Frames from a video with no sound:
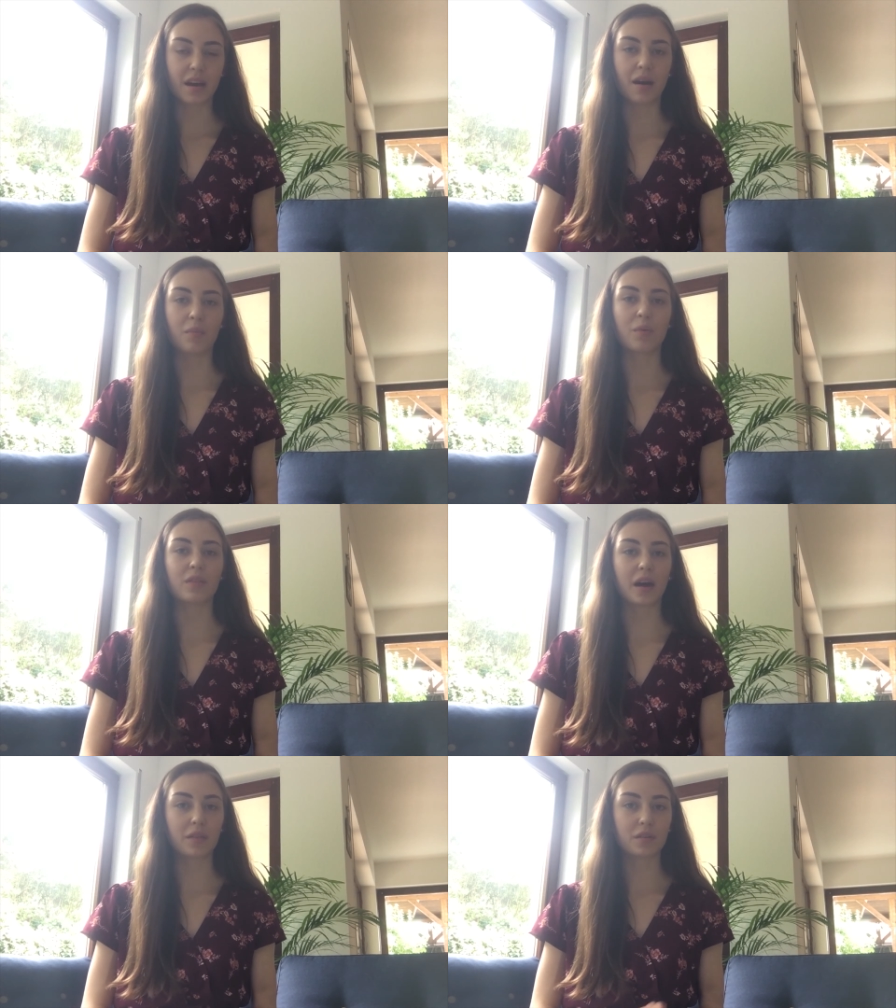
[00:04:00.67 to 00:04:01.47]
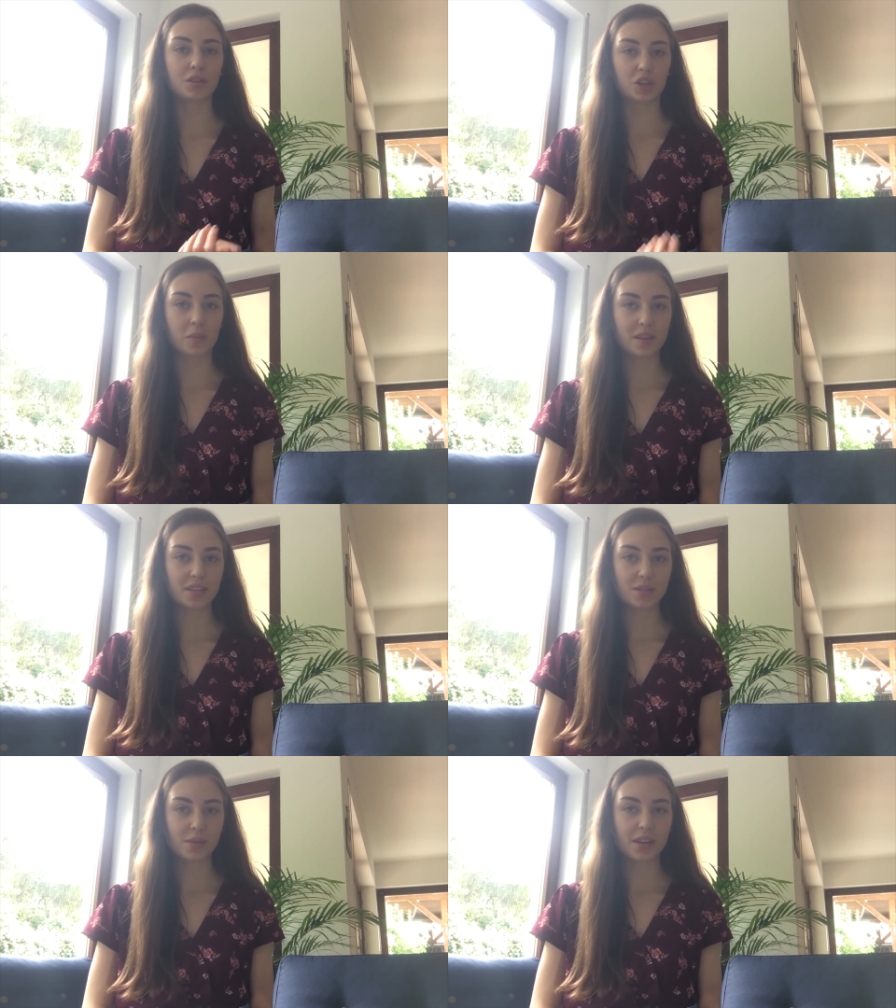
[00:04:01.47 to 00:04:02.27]
um, with other German
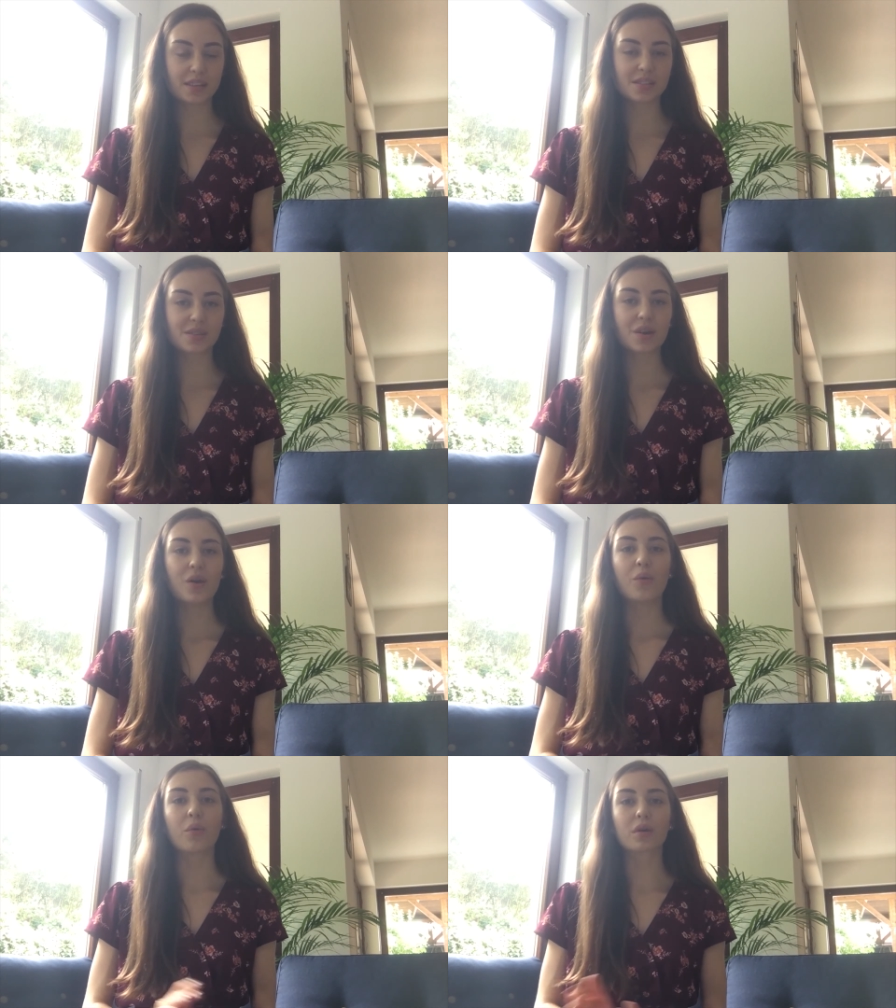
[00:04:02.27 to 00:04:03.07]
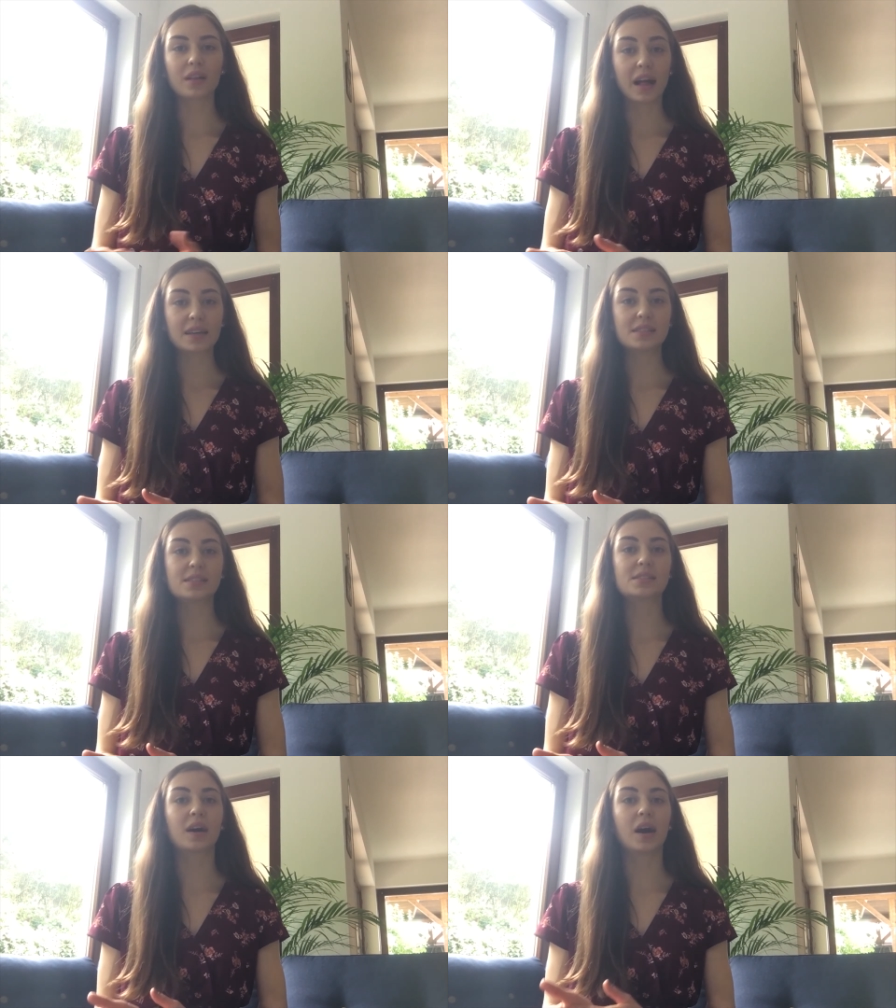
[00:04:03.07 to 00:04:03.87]
students or
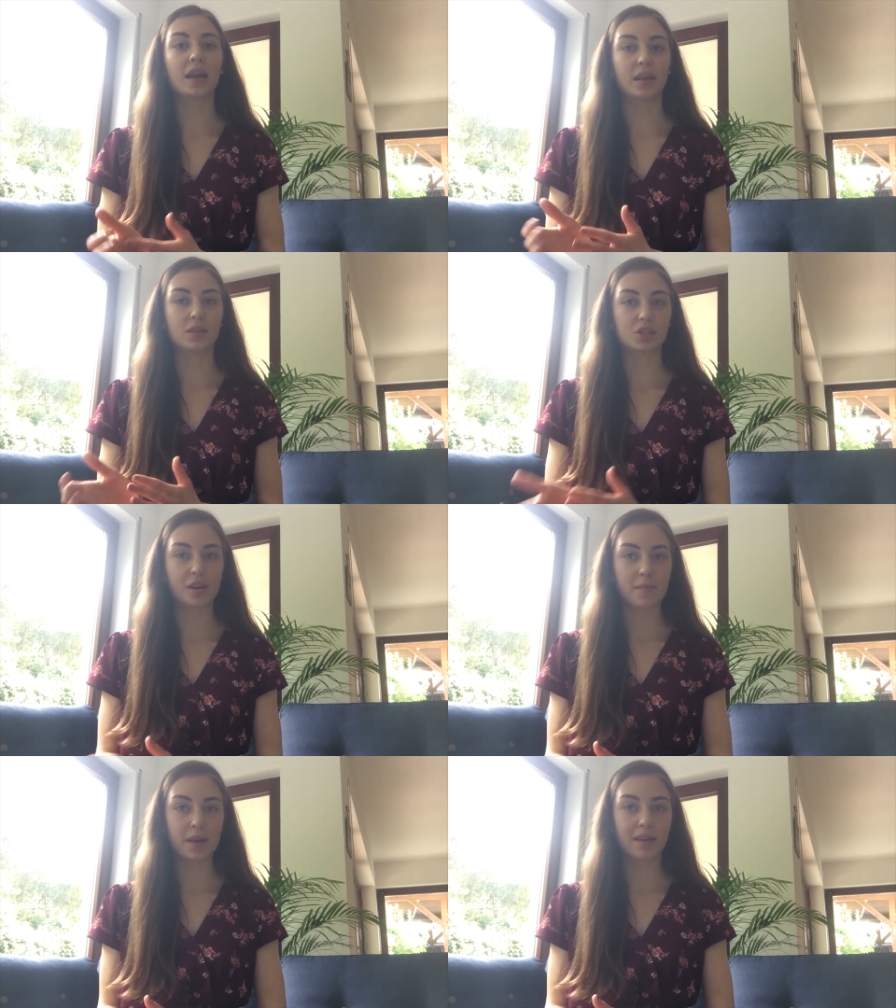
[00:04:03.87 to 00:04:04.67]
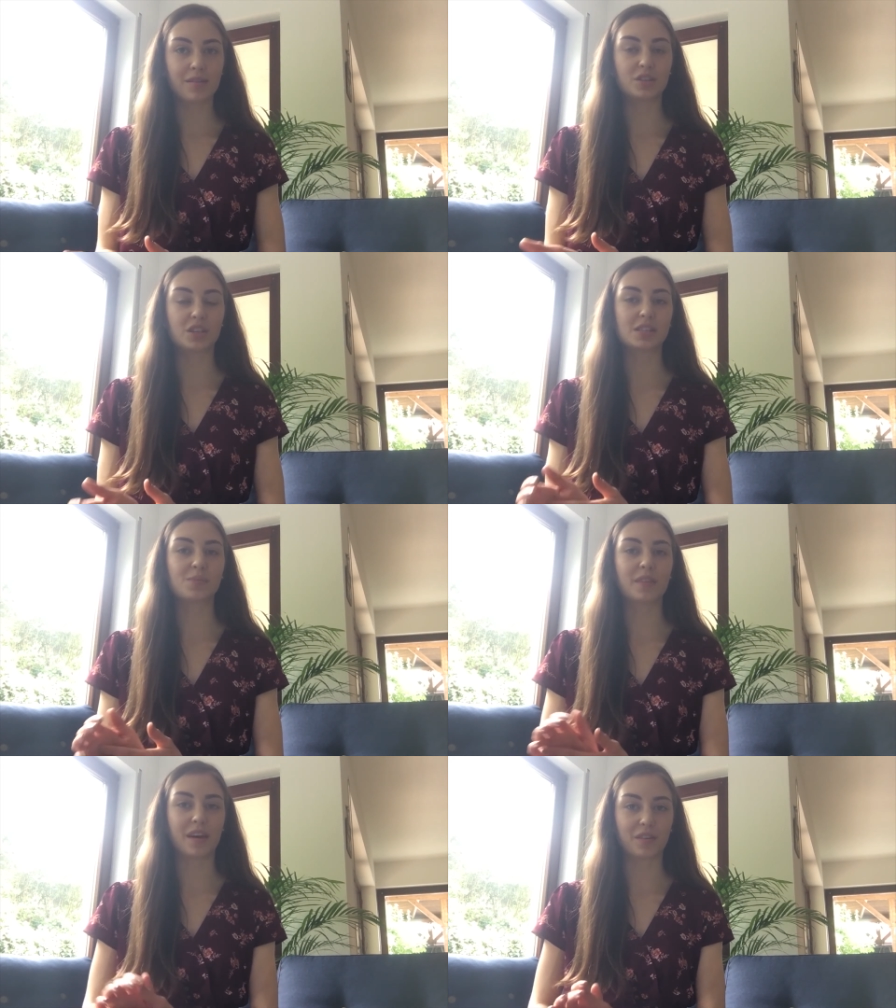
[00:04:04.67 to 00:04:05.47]
classes taught in German just
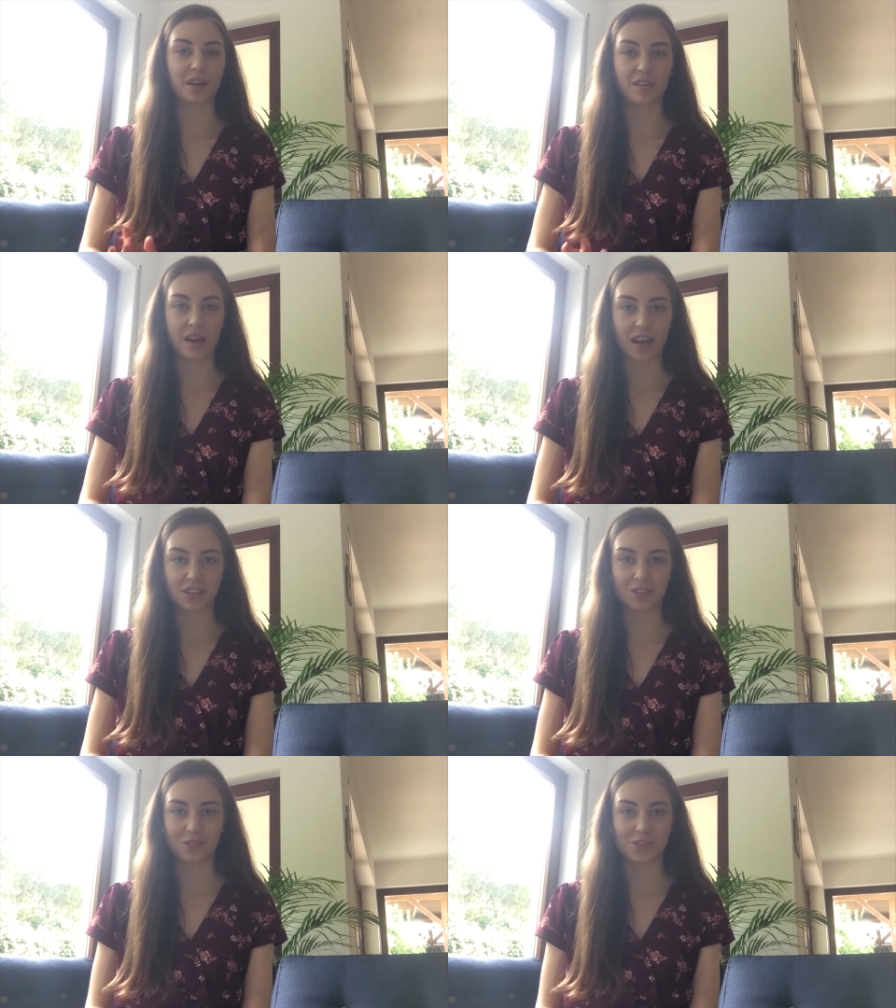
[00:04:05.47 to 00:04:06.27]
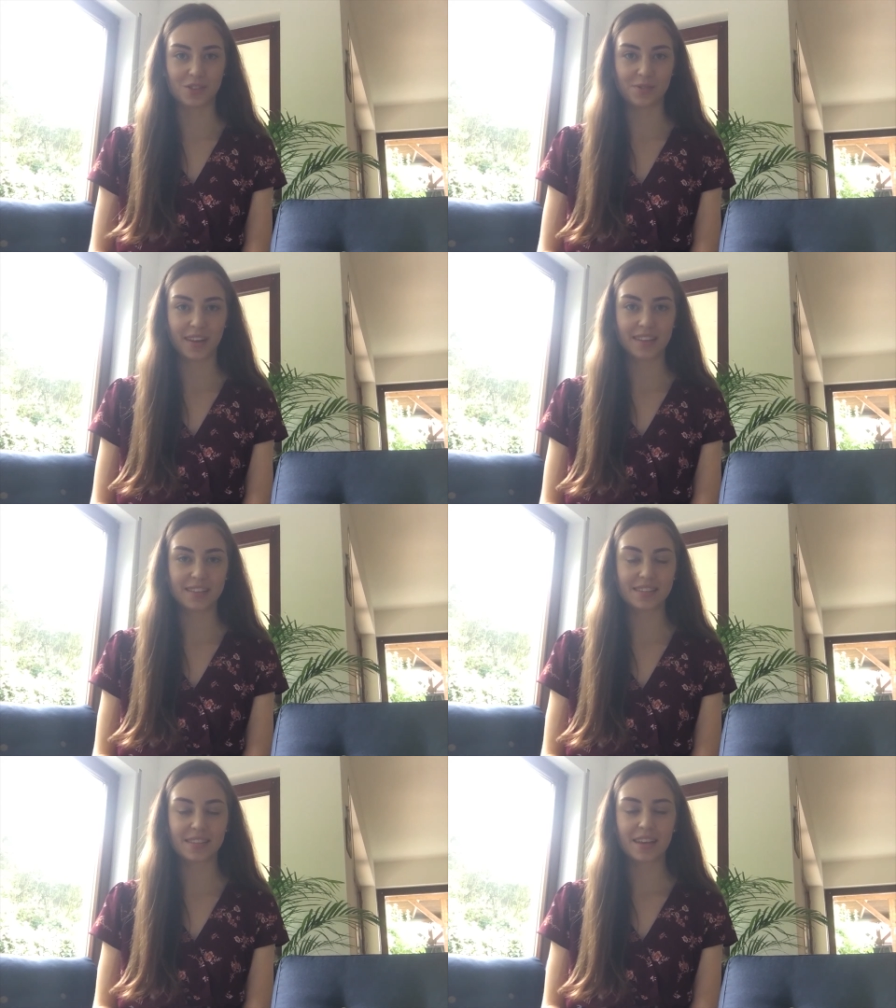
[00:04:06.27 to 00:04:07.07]
with other international
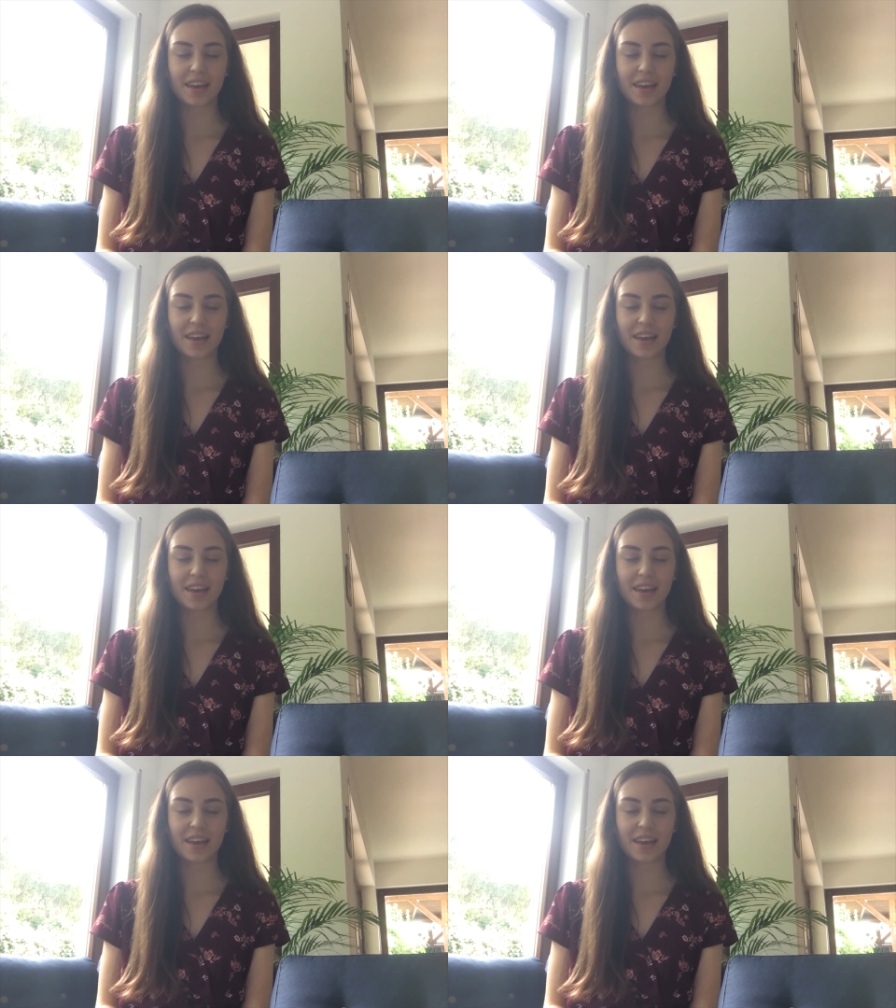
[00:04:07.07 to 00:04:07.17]
students.